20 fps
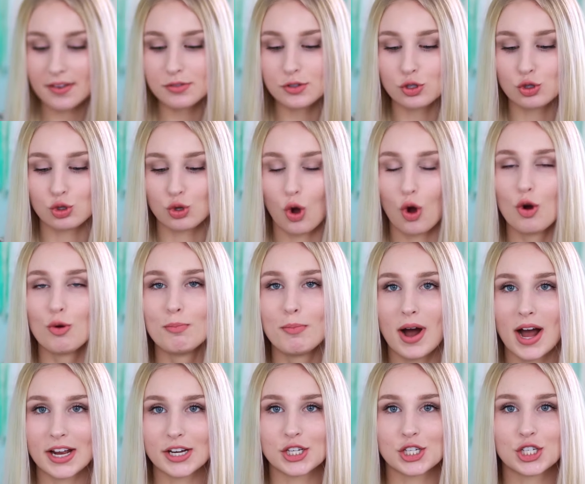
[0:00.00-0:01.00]
I have so
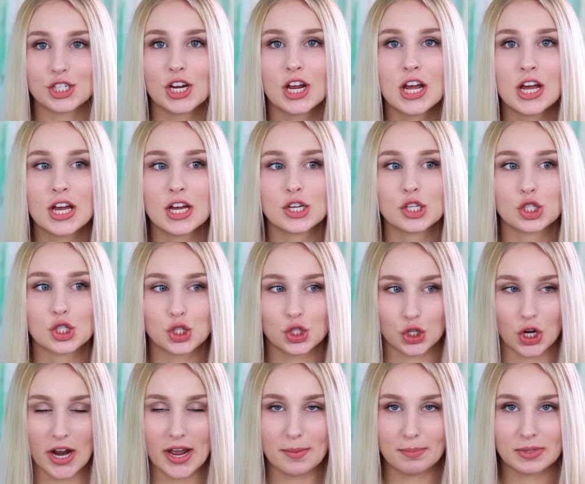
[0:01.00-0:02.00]
much
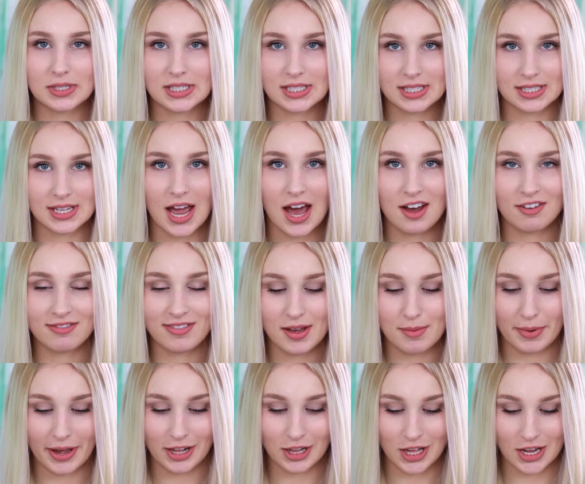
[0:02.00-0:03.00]
striped stuff
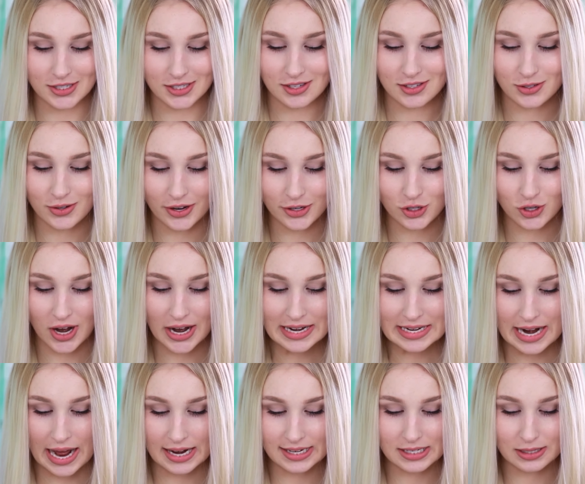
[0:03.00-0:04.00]
in my closet, so I try
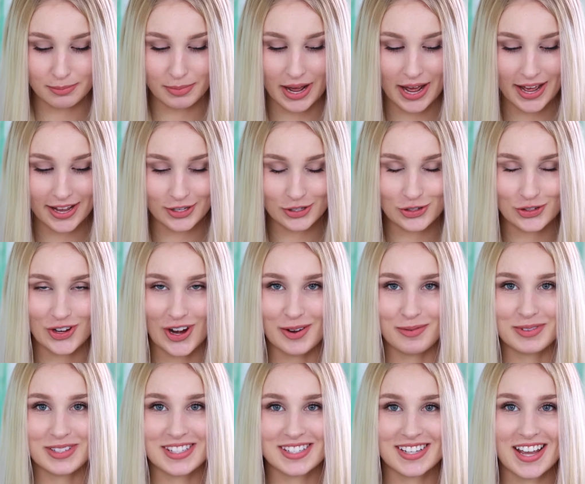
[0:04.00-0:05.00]
not to buy
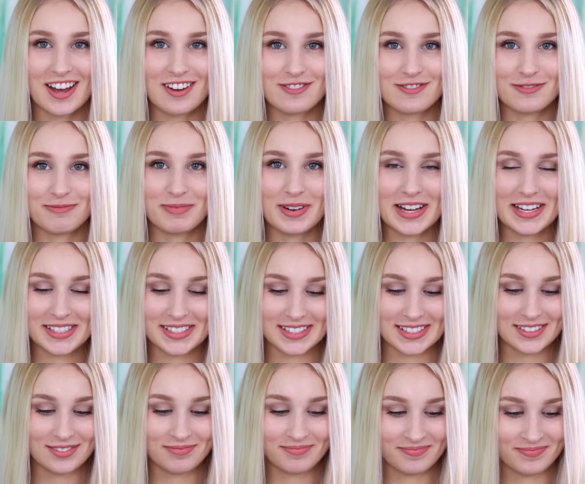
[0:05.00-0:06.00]
striped stuff,
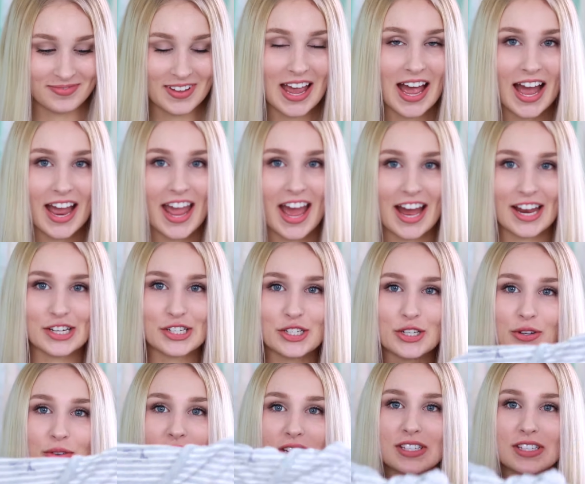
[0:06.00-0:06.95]
but I had to.